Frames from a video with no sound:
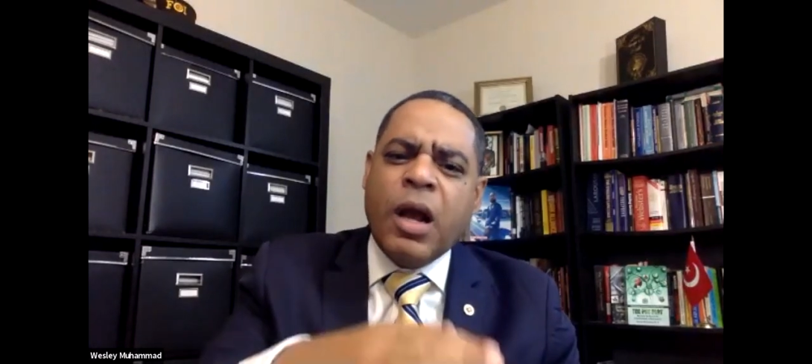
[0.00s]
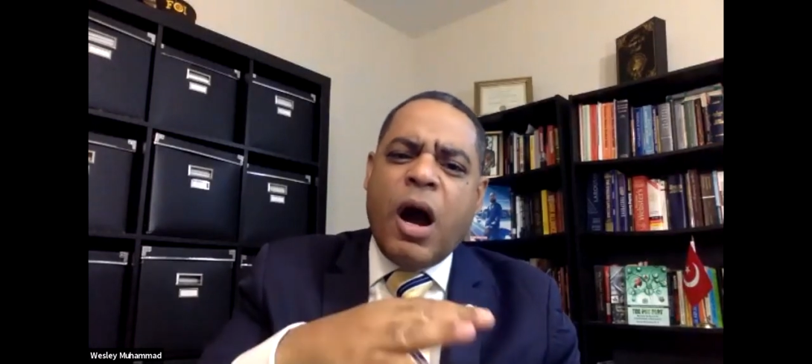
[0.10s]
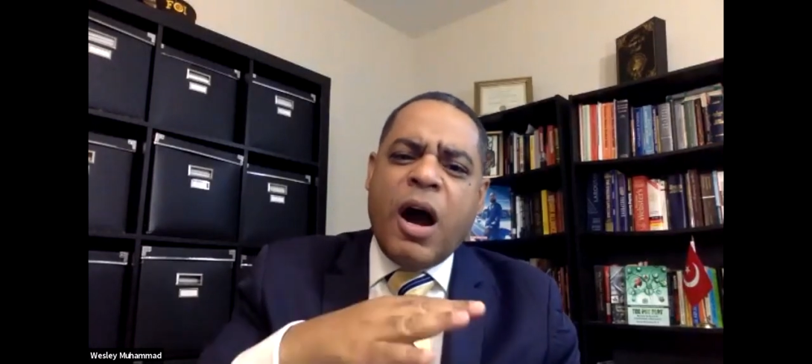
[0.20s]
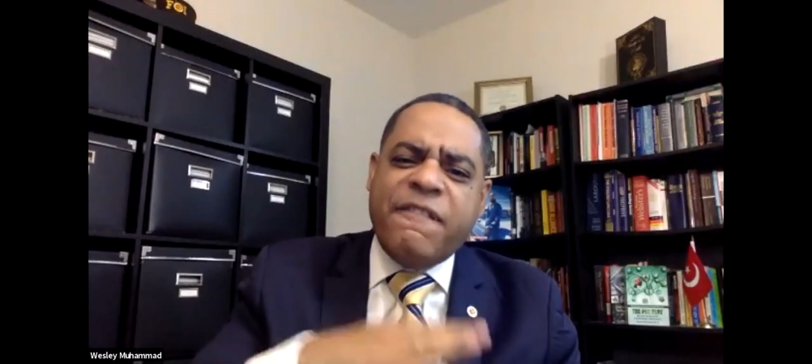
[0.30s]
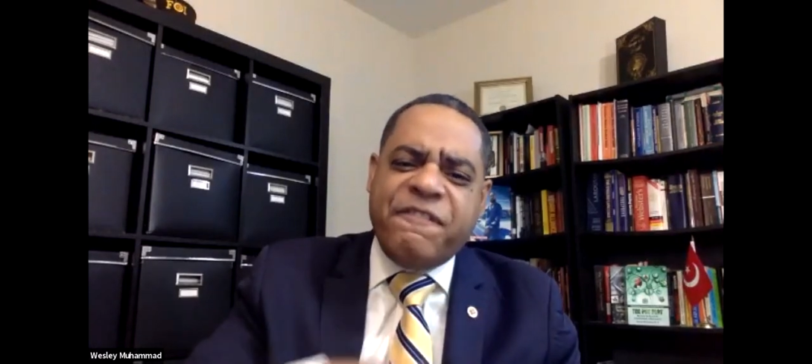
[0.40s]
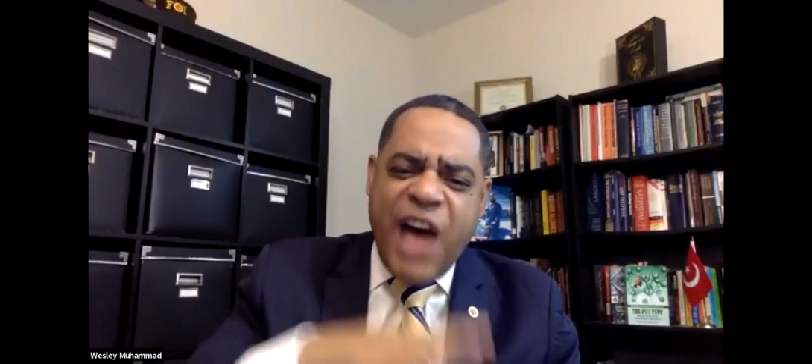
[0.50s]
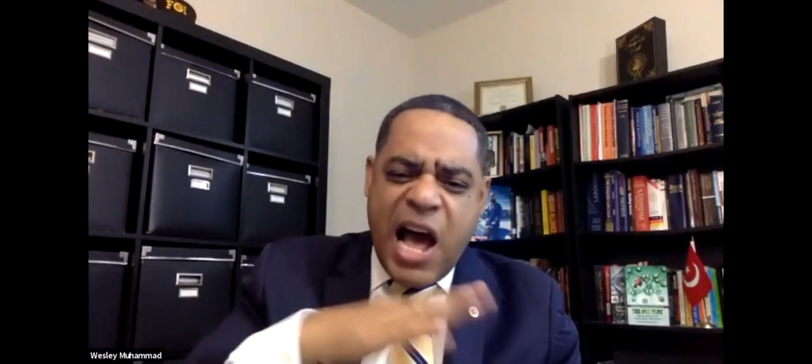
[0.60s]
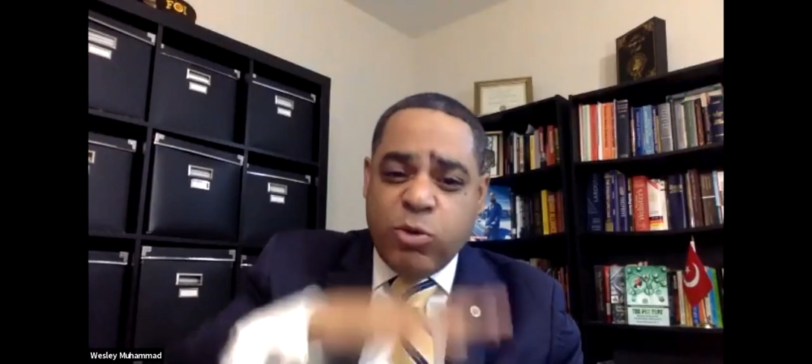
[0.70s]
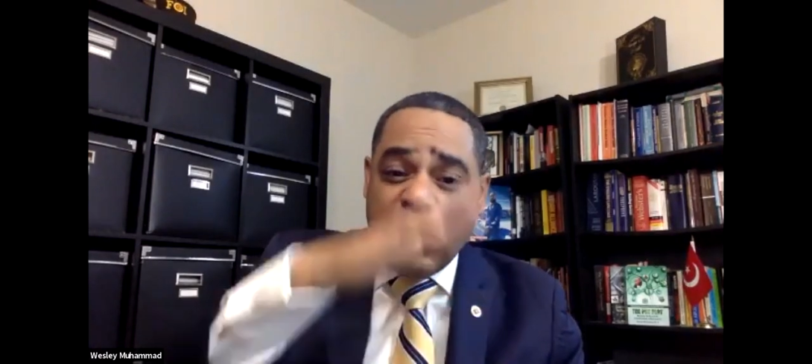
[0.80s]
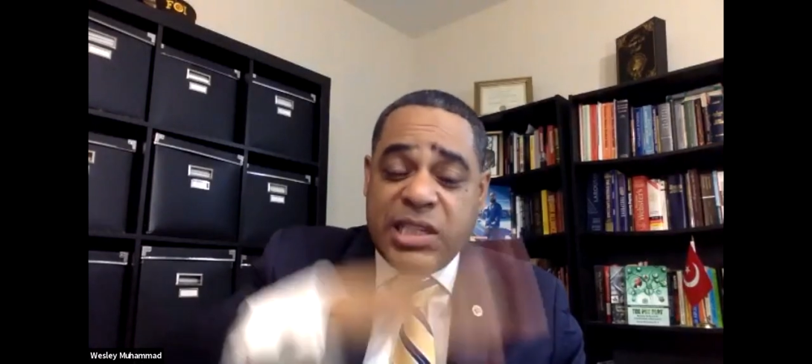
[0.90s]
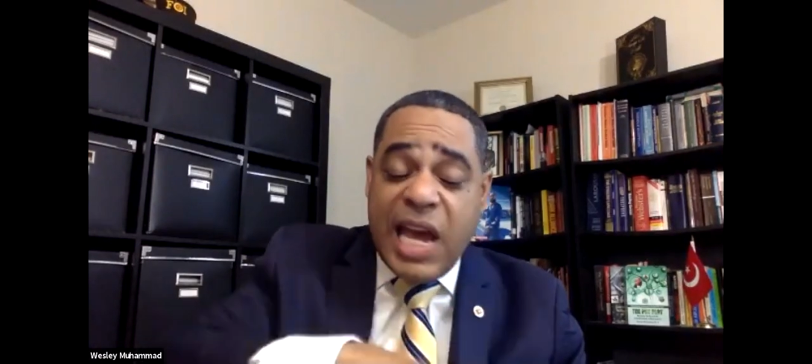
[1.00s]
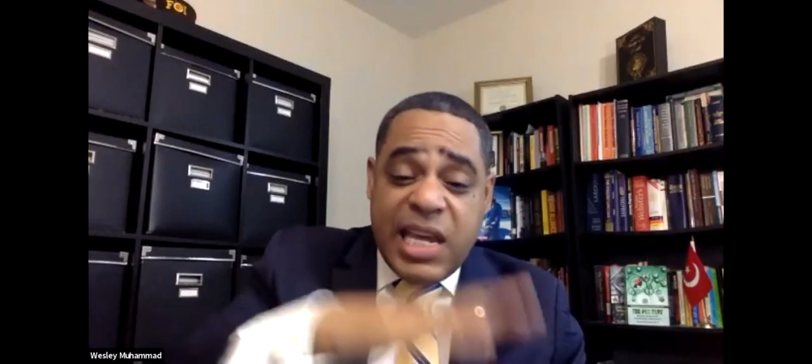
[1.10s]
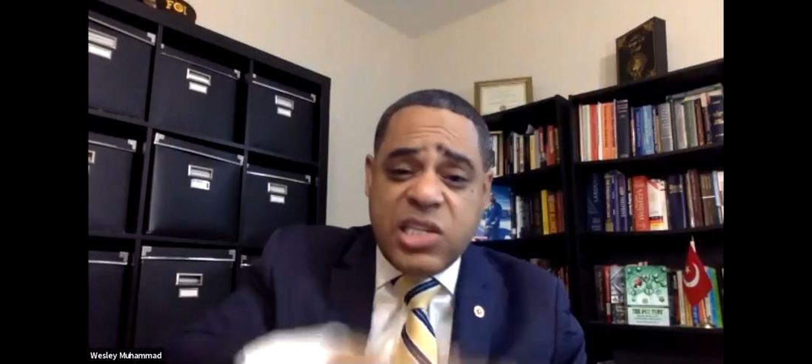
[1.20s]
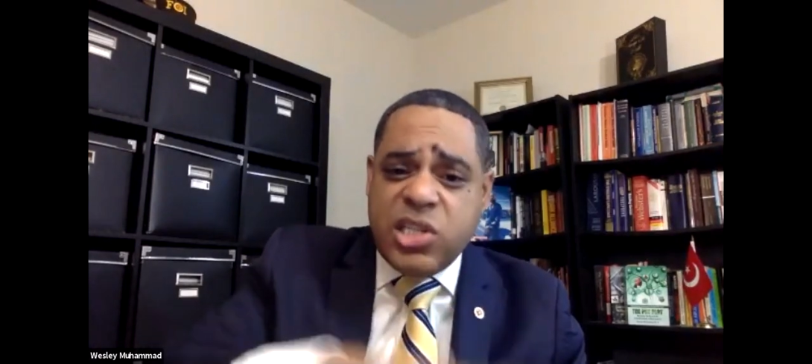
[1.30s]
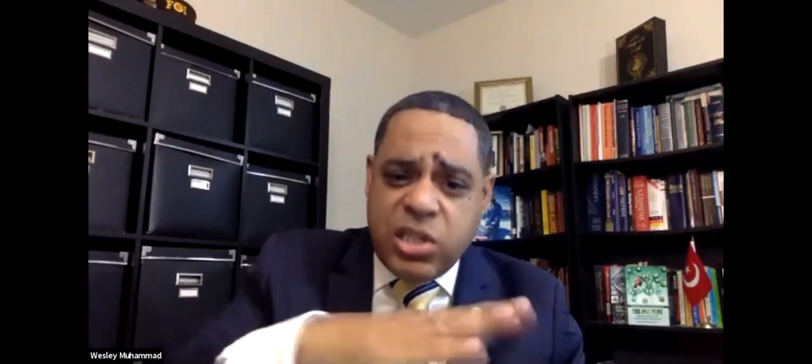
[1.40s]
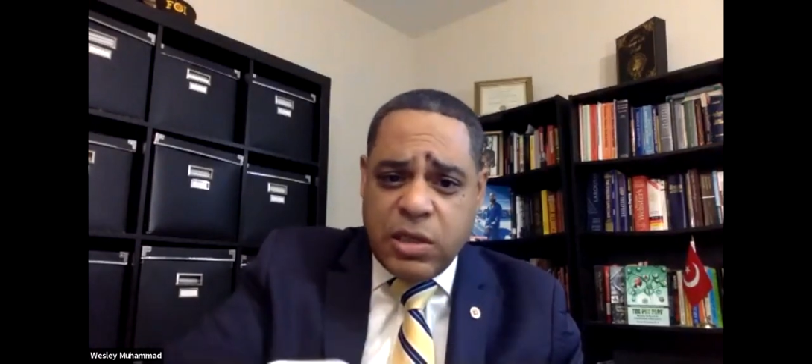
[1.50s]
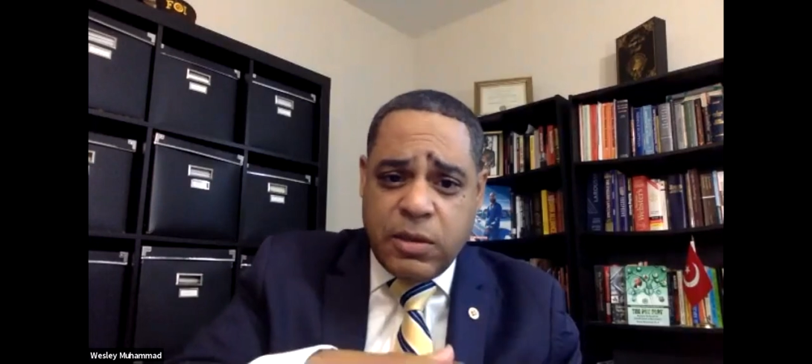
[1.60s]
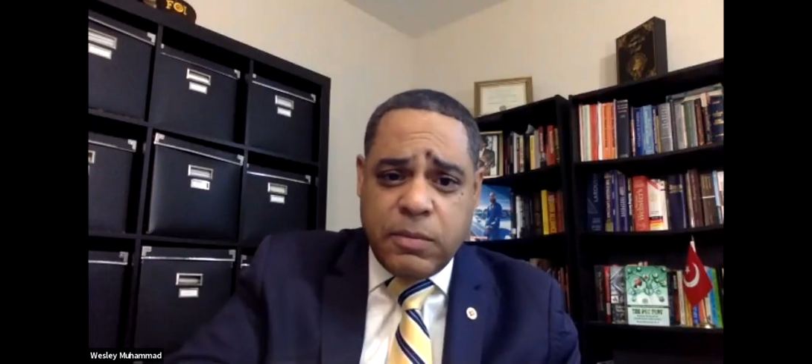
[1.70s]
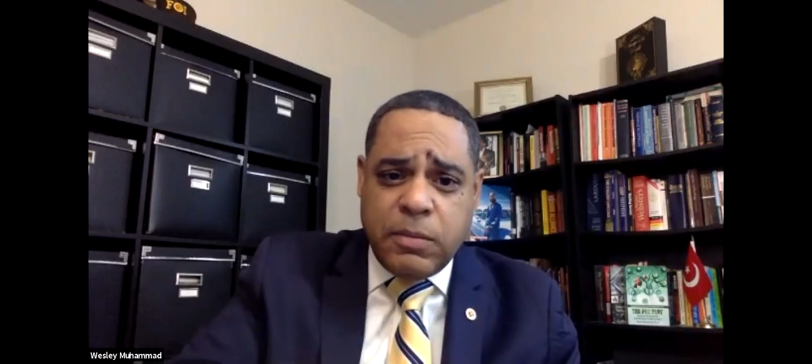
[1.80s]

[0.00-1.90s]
Our foundation